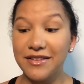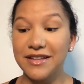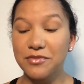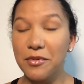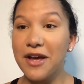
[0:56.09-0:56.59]

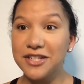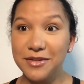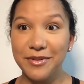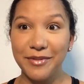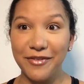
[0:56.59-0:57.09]
This will
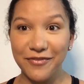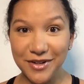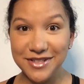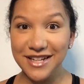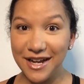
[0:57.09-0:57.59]
actually be my
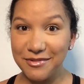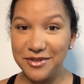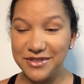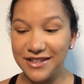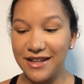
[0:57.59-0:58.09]
first time
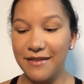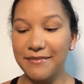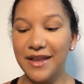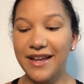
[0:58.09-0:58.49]
using them.